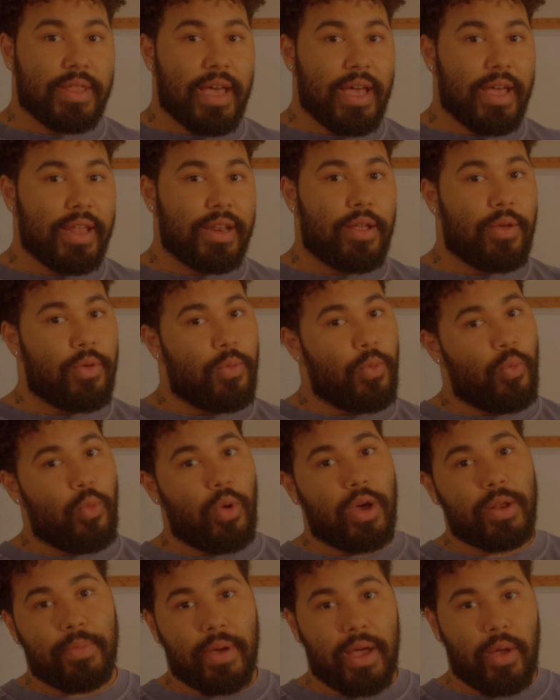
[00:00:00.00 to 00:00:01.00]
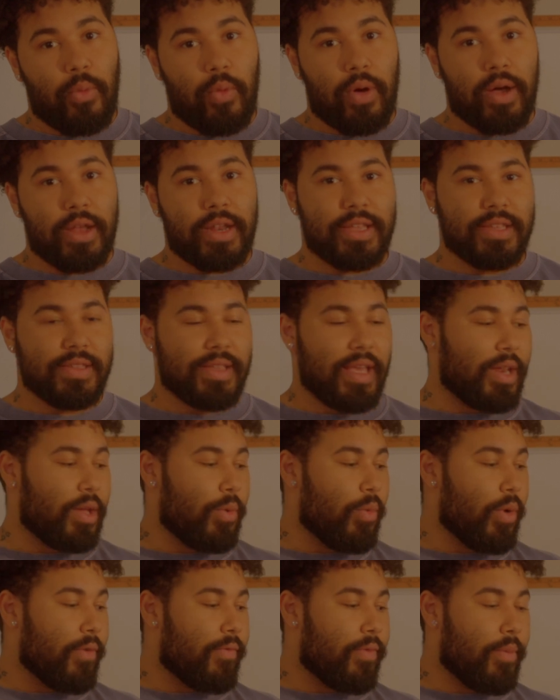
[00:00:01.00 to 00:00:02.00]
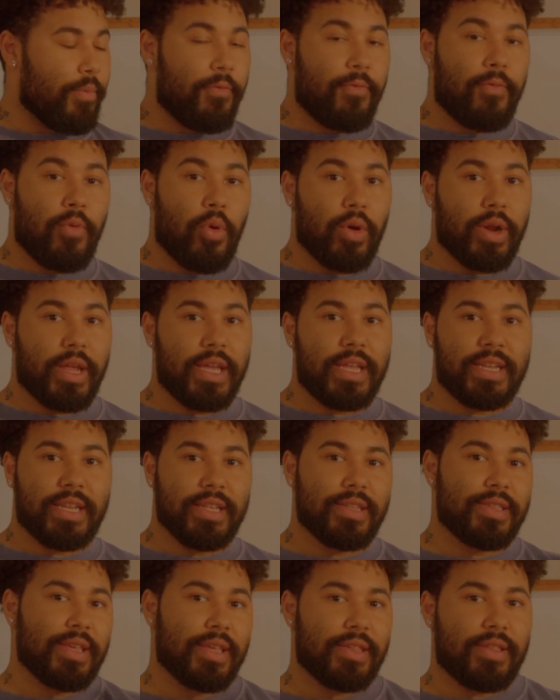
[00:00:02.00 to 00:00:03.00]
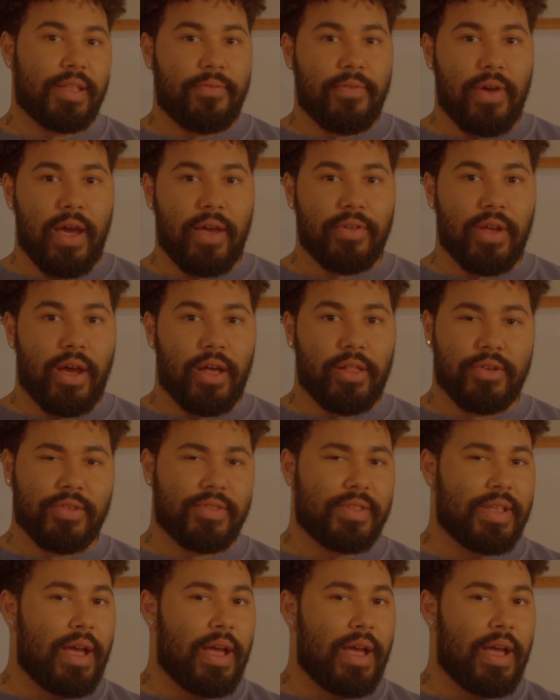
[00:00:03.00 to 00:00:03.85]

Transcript: that 1 by 1 is anywhere from $40 to $65,